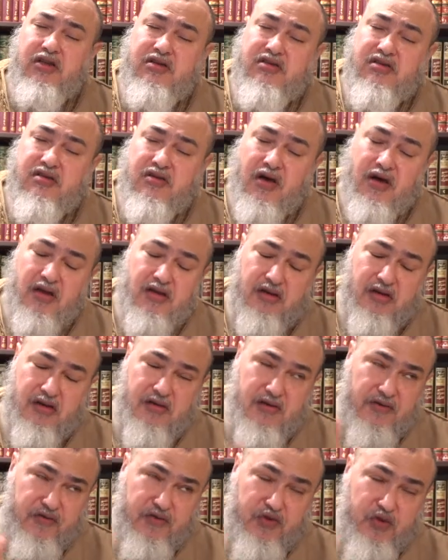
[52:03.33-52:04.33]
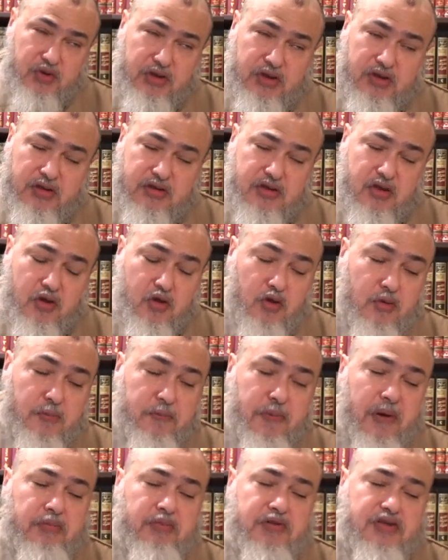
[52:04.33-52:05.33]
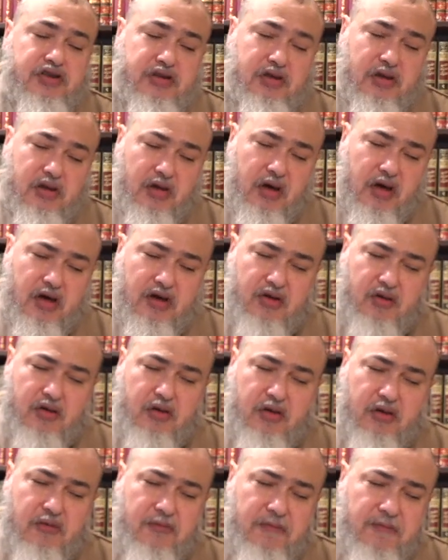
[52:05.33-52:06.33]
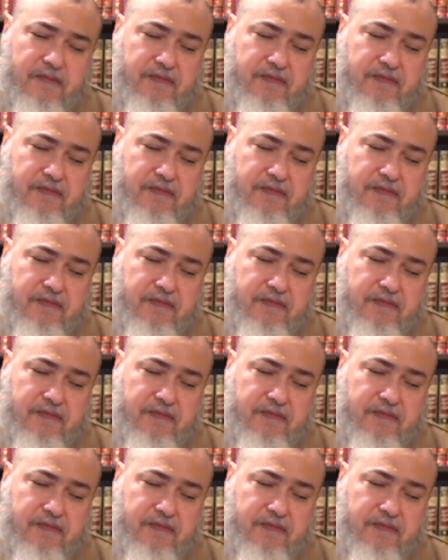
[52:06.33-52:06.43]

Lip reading: scholar a few years ago who published an article